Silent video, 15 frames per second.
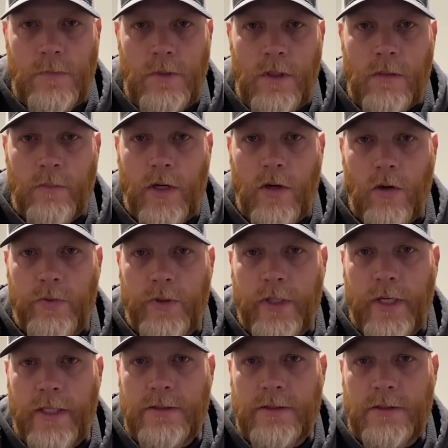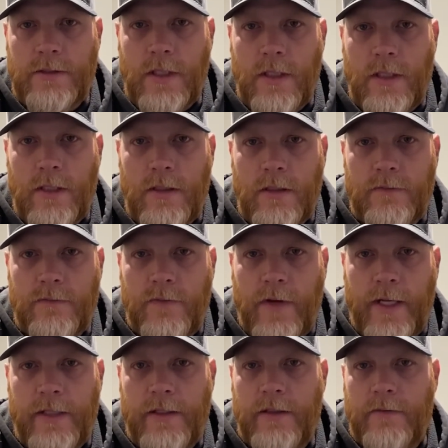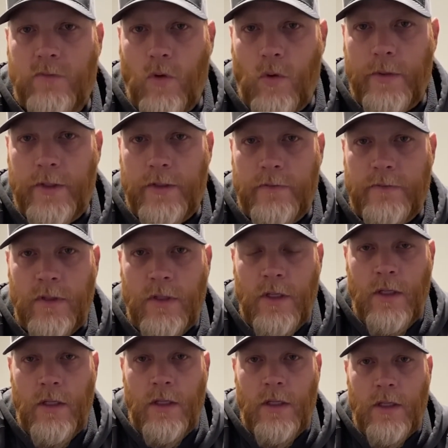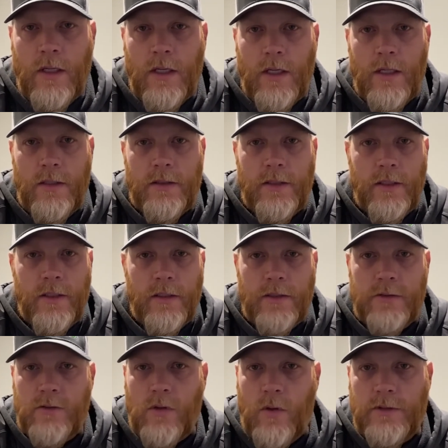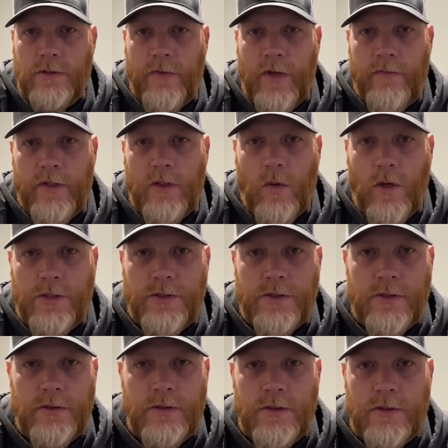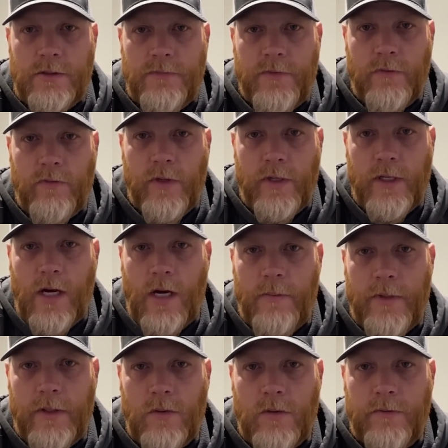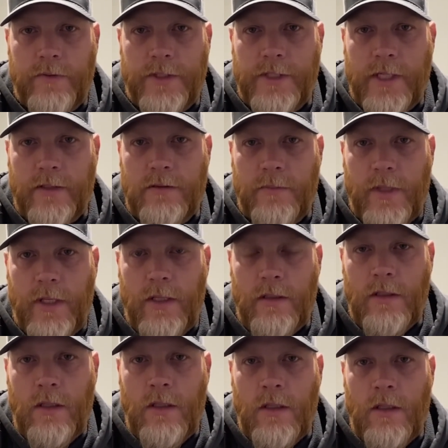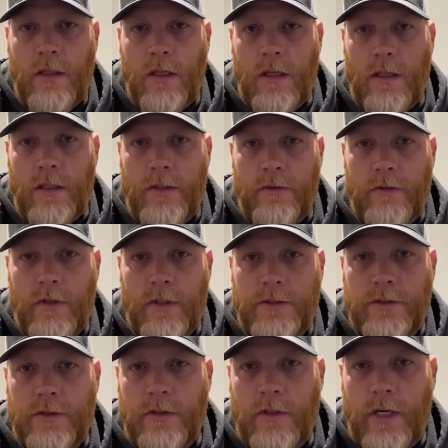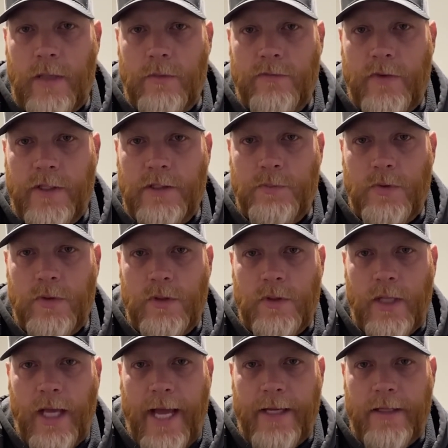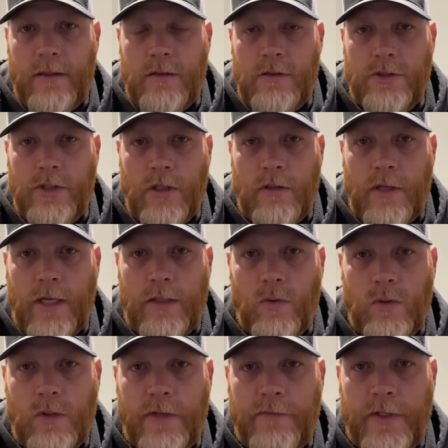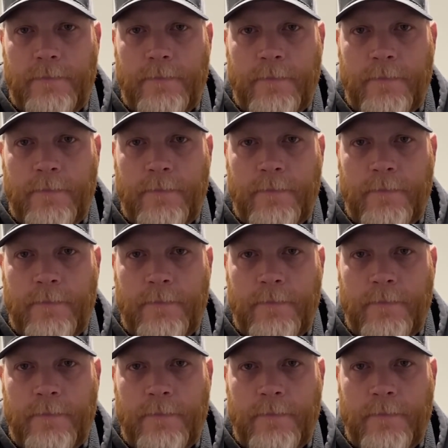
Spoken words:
but I hope you guys find it informative. And as always, if you have any questions, just feel free to comment or reach out to me either on Instagram or Facebook at Scheller Outdoor Living.